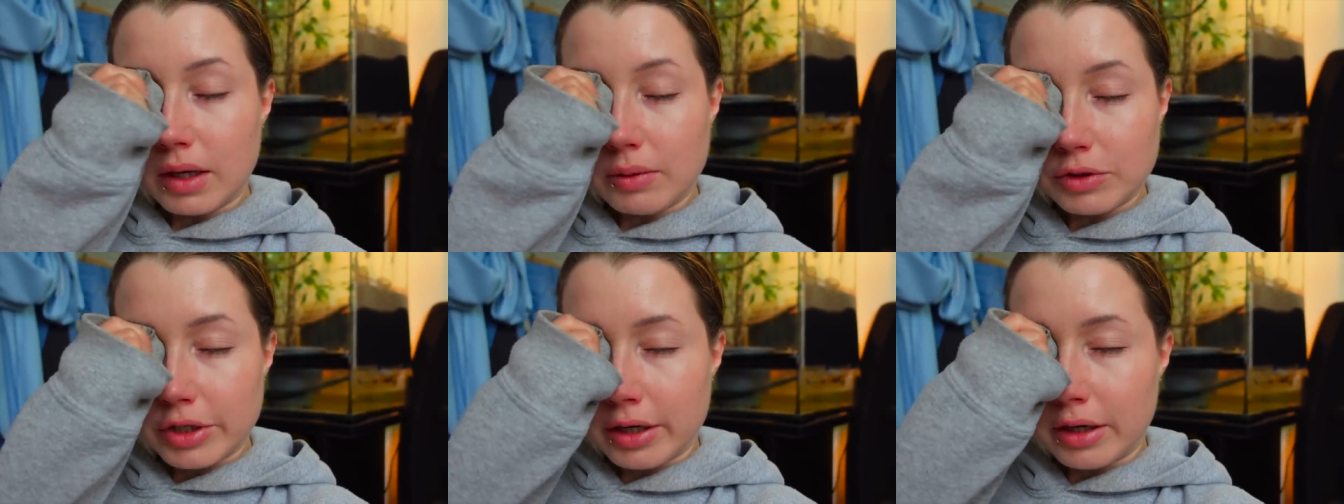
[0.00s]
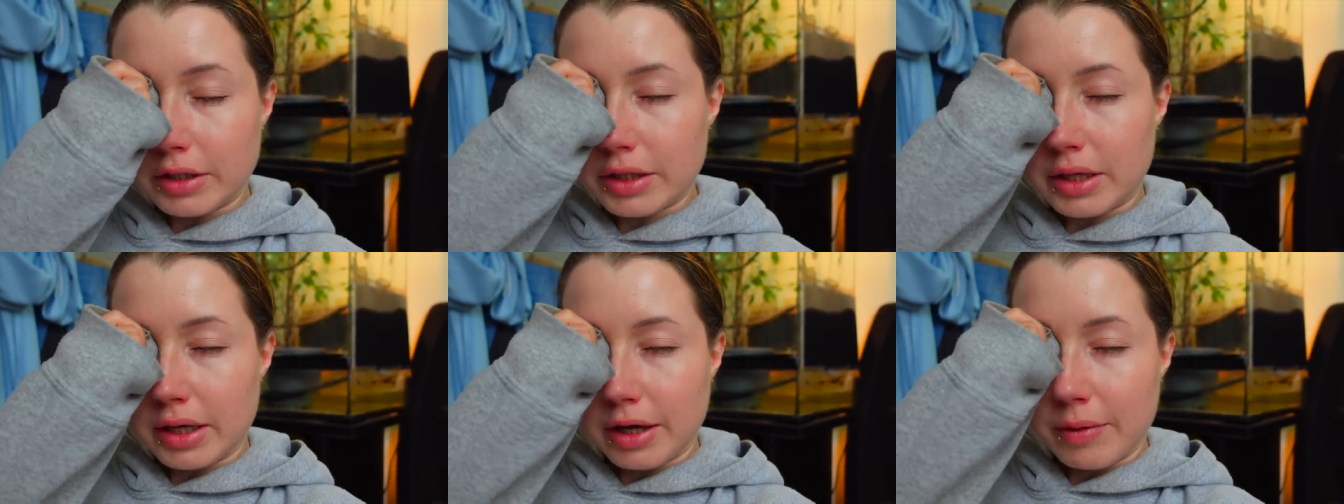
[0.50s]
I'm trying not to
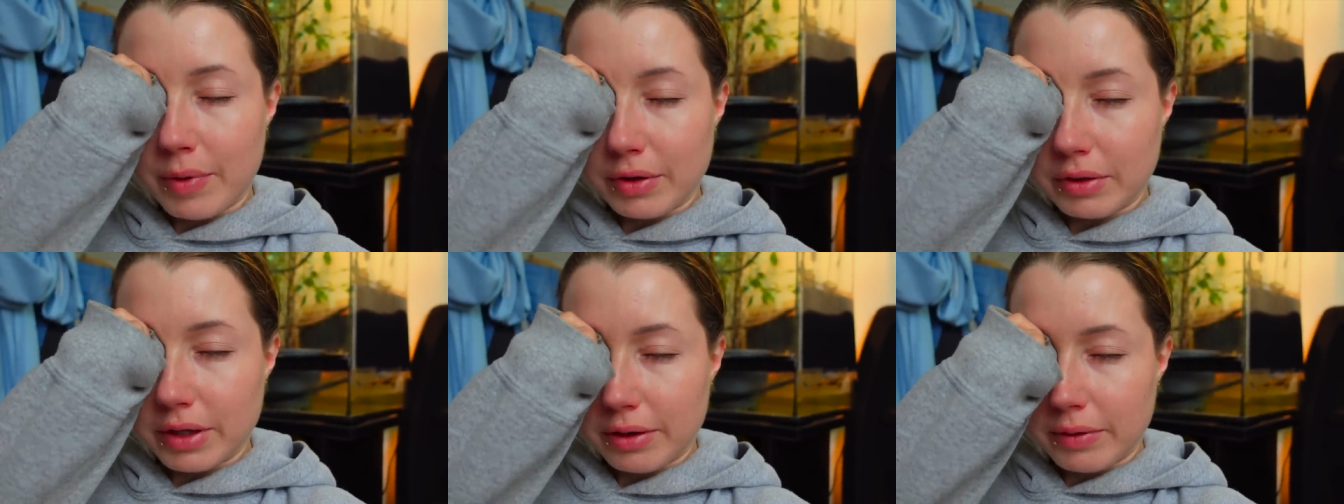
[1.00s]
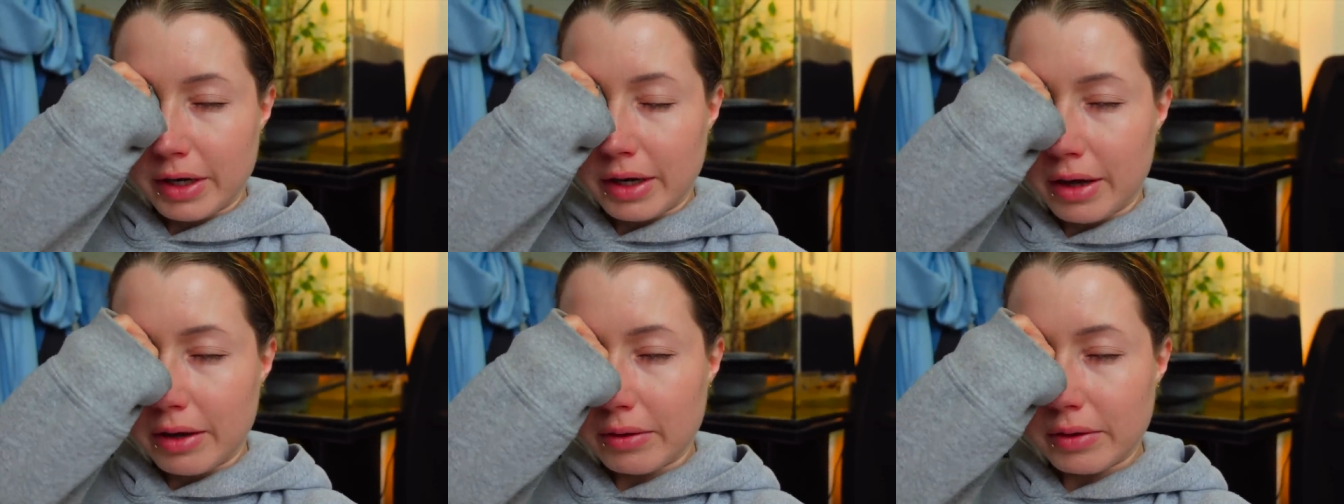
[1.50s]
think about that right
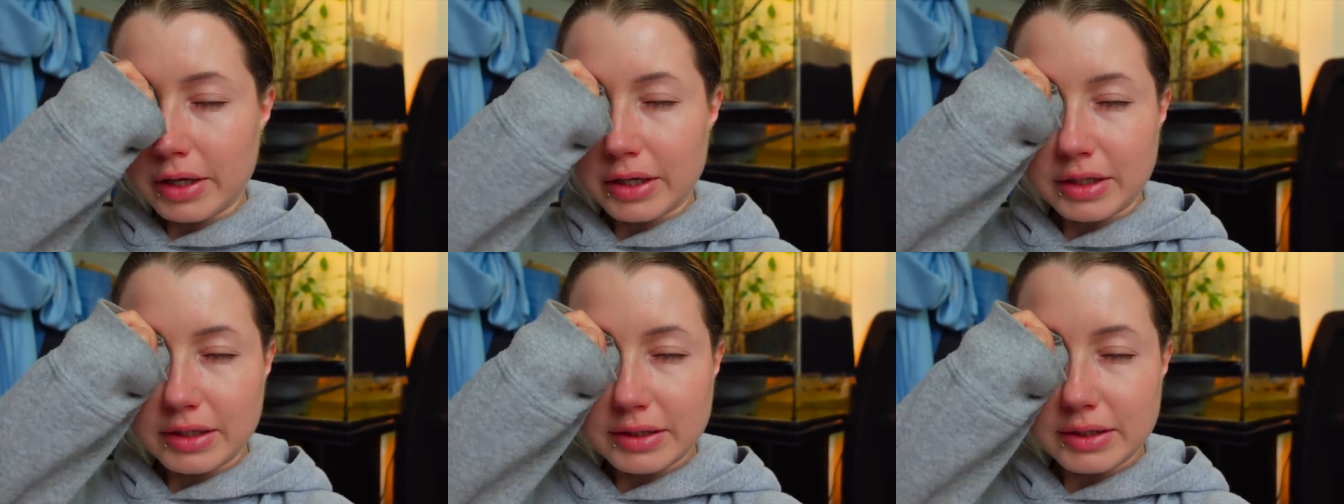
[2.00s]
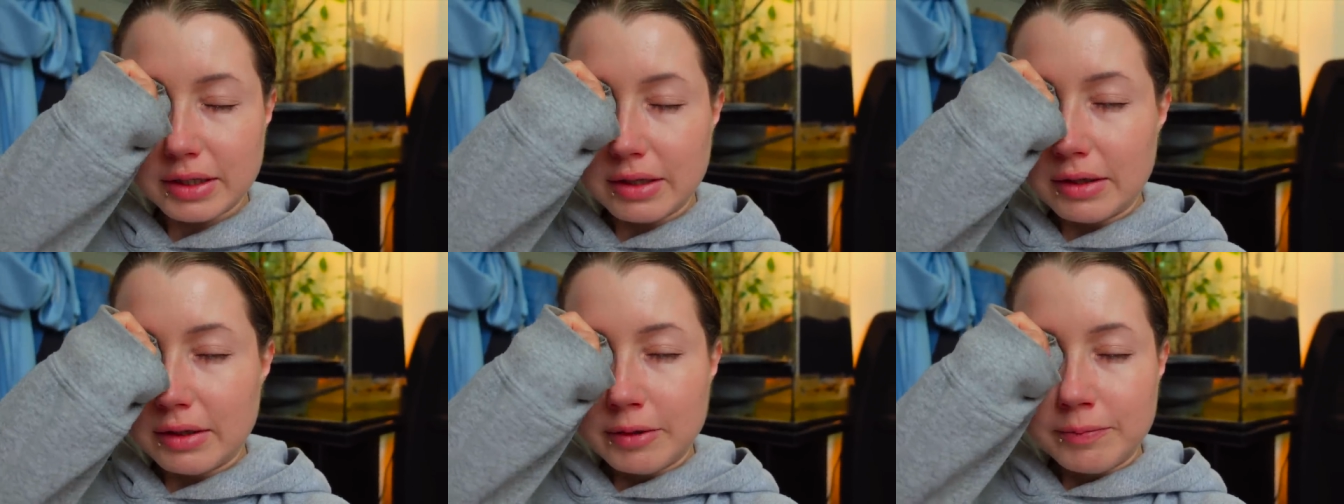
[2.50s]
now because
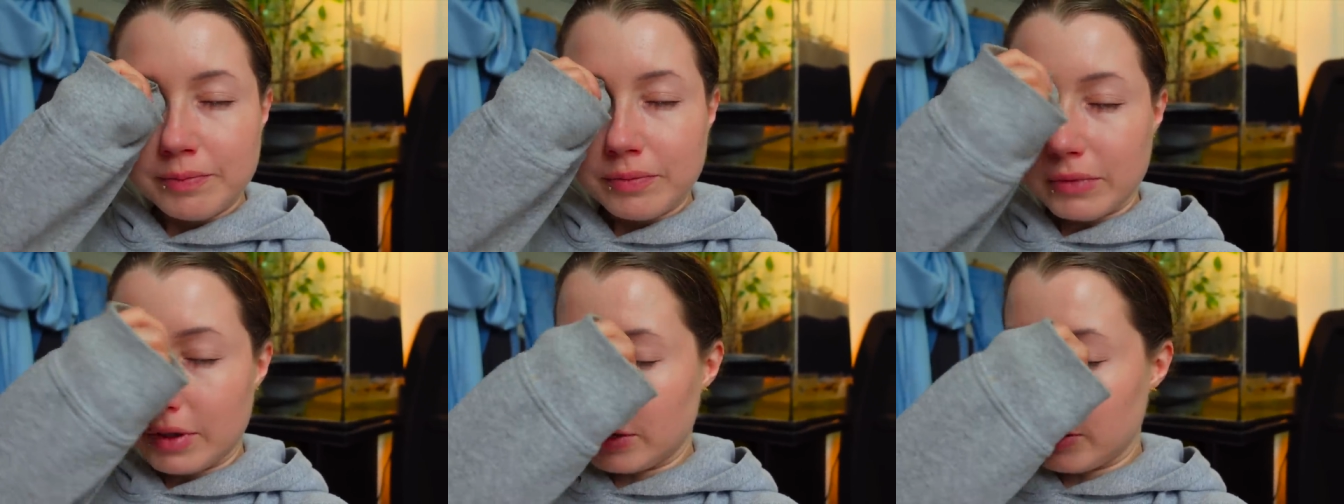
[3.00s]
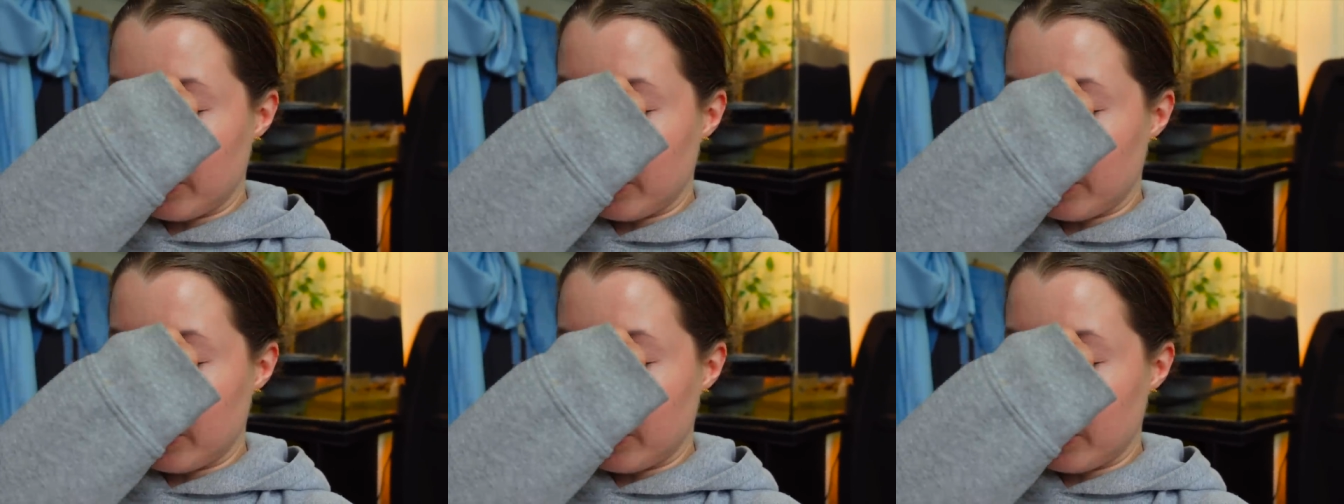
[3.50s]
there's